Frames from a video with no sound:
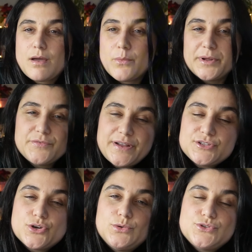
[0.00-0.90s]
What if I
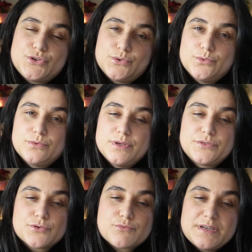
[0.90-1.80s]
told you
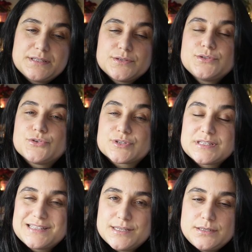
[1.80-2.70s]
that the reason you're
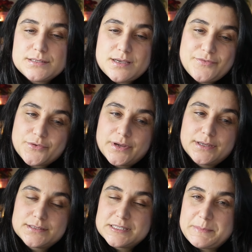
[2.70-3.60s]
still
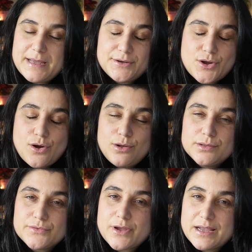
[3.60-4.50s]
suffering, despite all
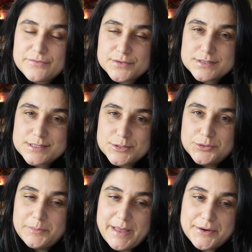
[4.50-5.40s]
of your efforts to
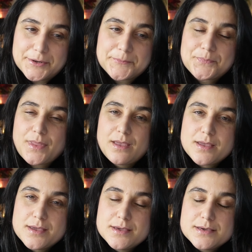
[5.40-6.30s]
do better,
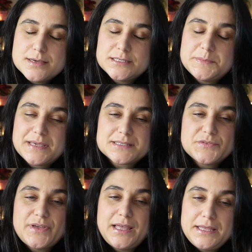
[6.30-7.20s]
is because
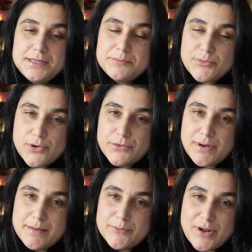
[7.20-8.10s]
of a hidden
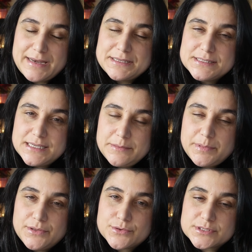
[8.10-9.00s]
program running deep
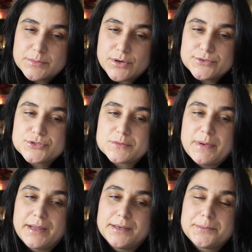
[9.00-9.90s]
in your subconscious
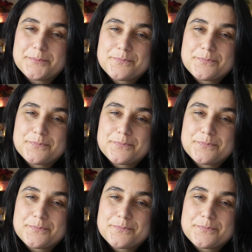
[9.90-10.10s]
mind?